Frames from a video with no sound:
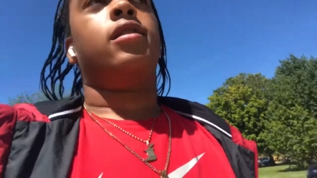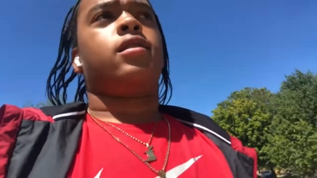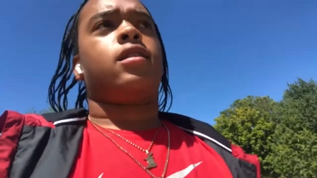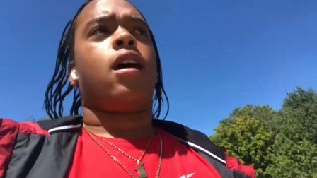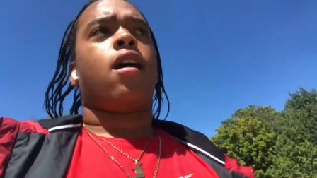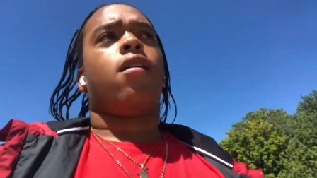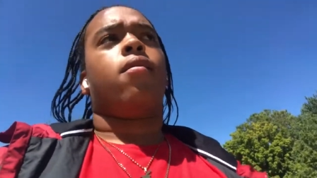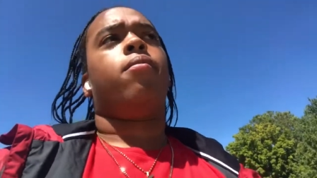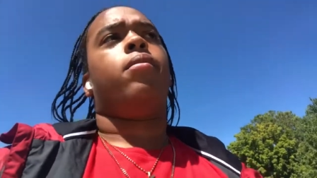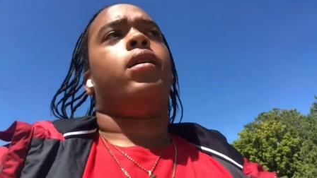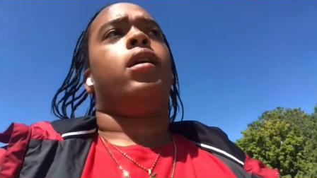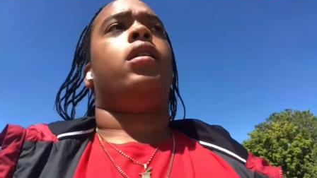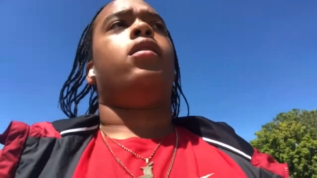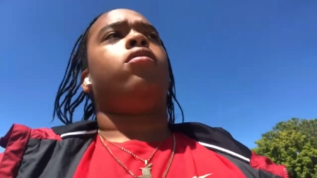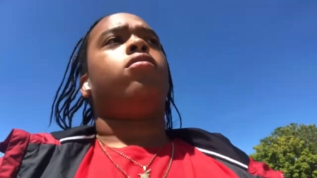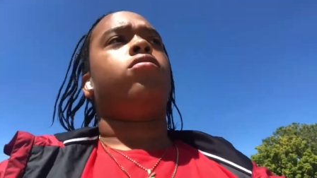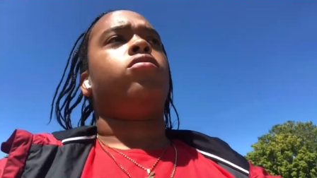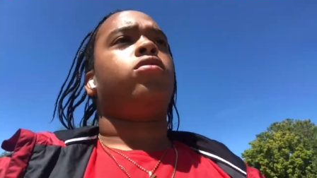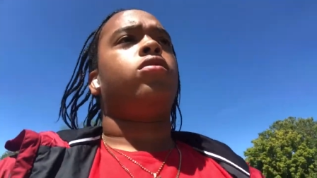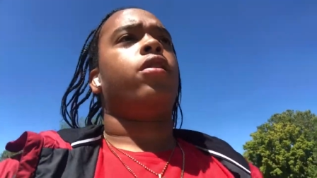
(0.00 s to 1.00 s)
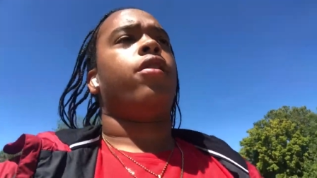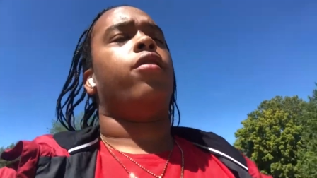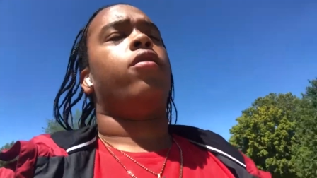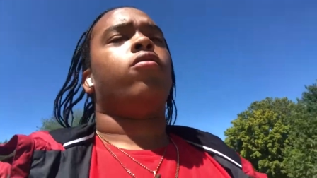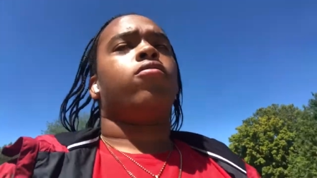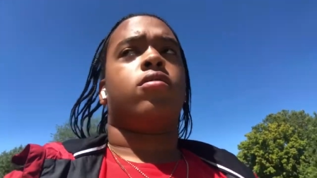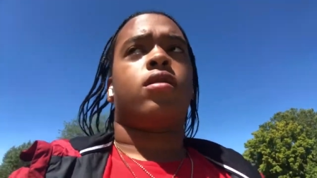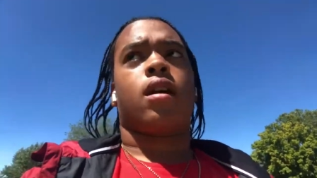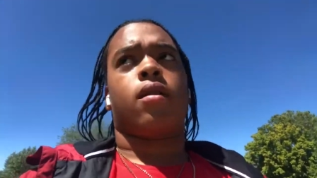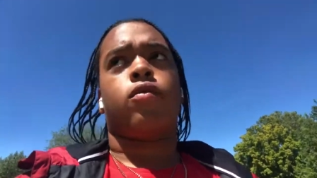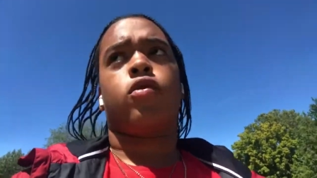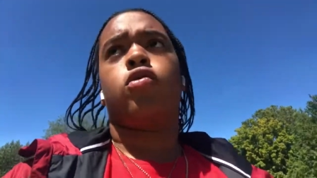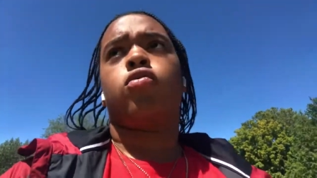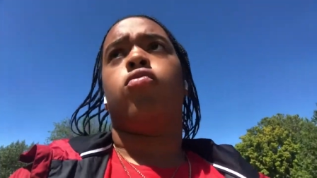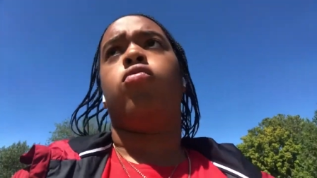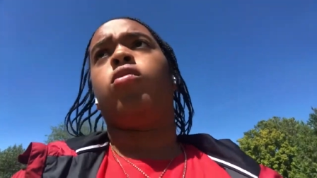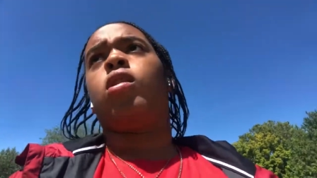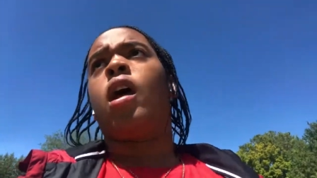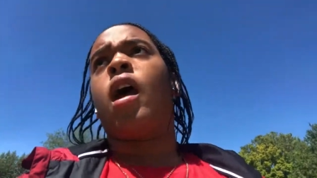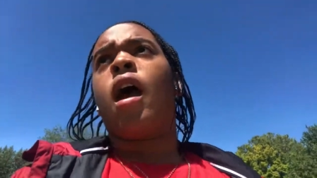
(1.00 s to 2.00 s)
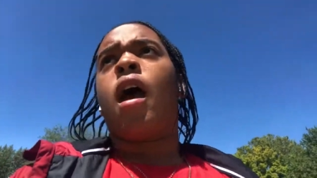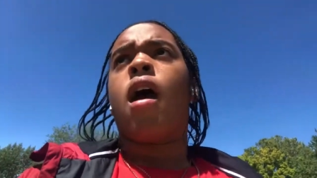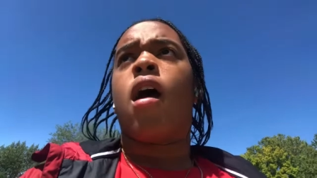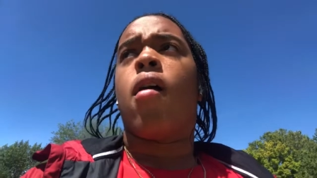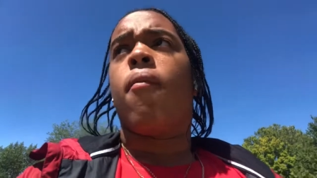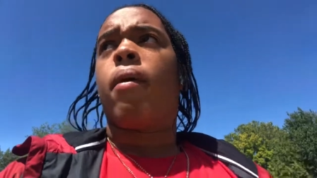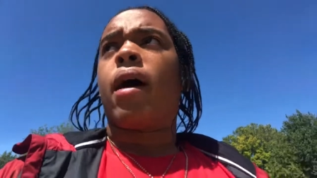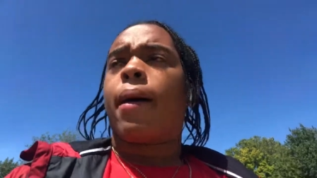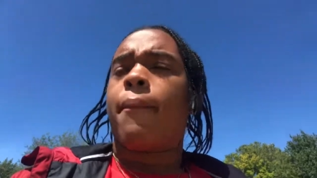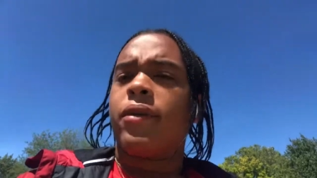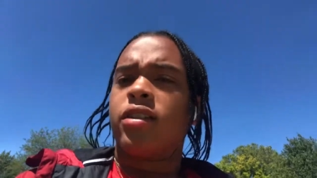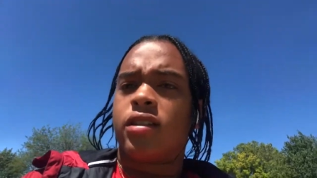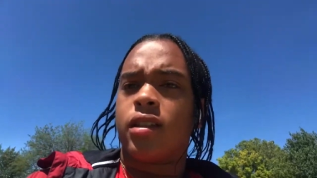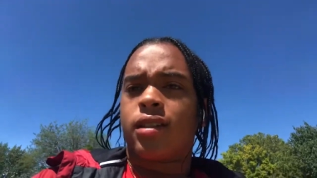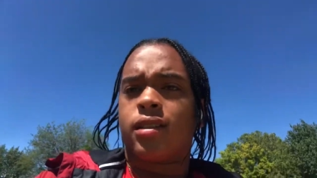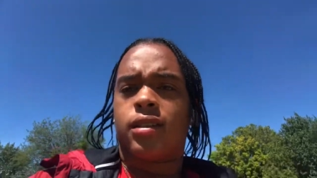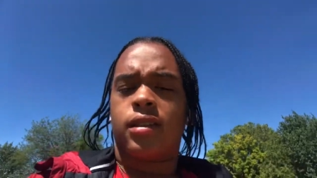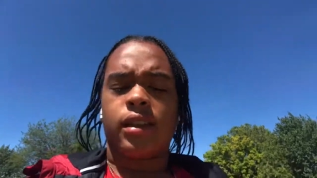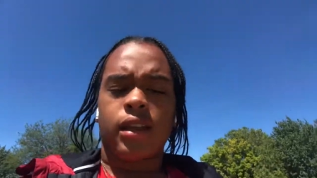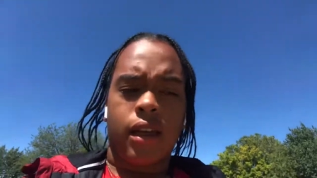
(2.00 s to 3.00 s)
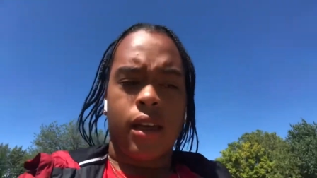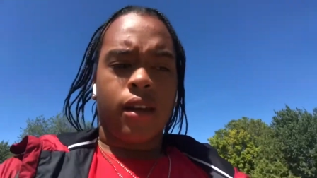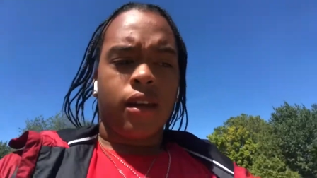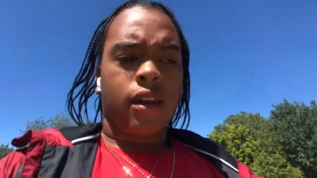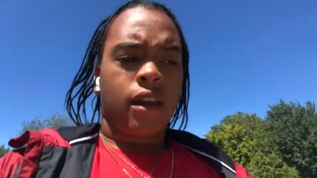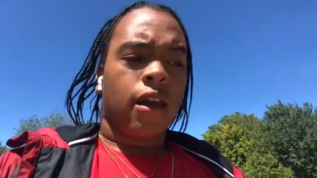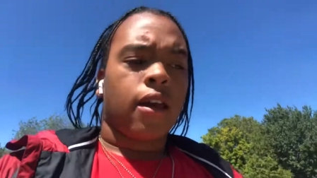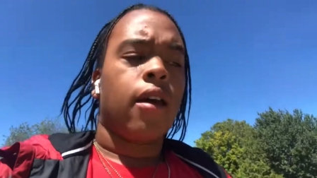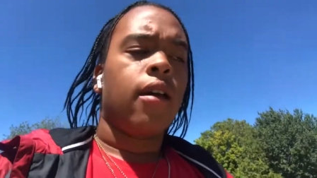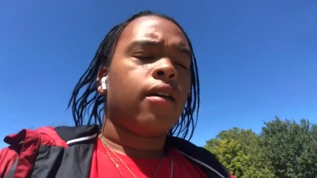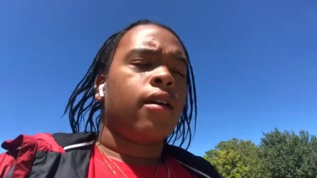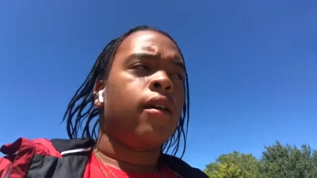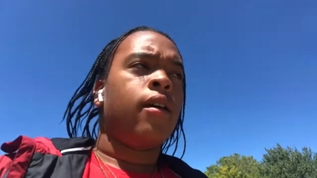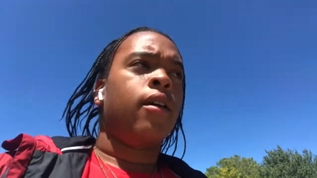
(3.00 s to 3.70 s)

is at, but it don't start no time soon. But I'm gonna just sit in there,